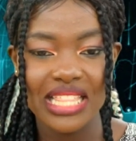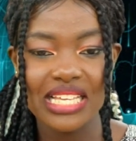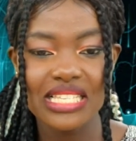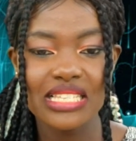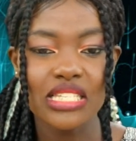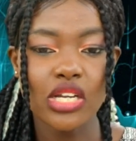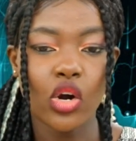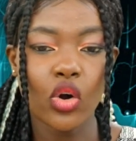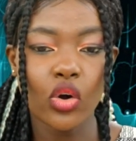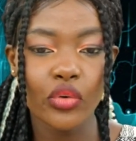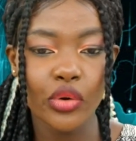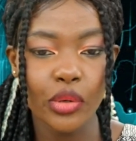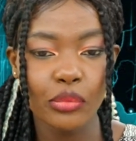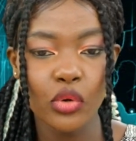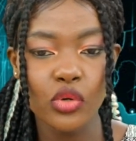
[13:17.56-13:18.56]
This is a
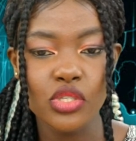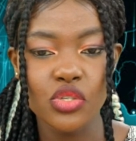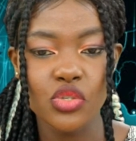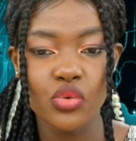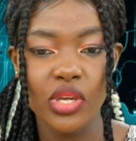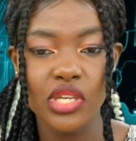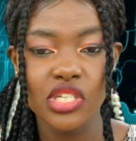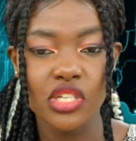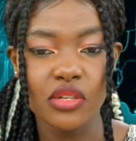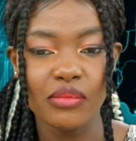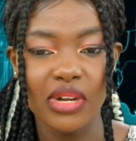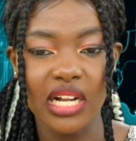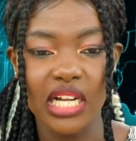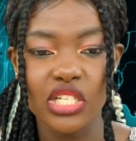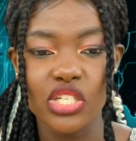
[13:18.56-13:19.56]
horrible situation
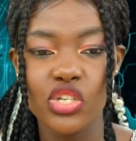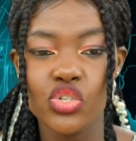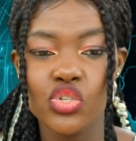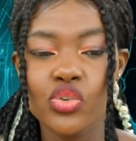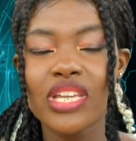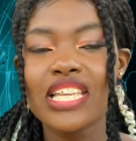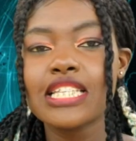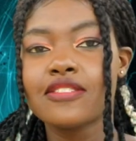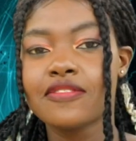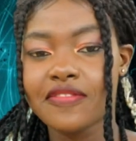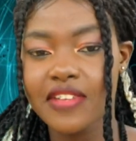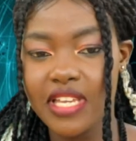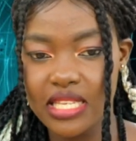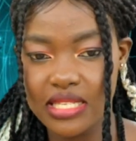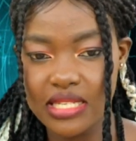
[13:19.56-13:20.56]
Mogadishu is
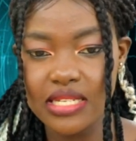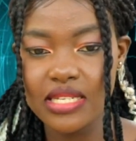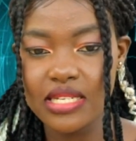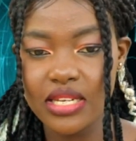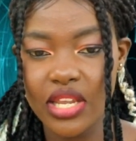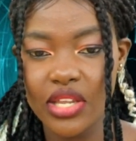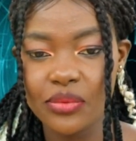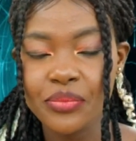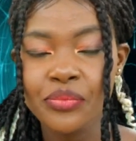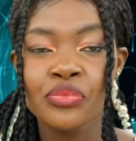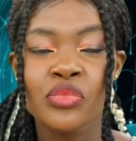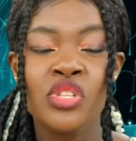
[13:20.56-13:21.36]
facing today.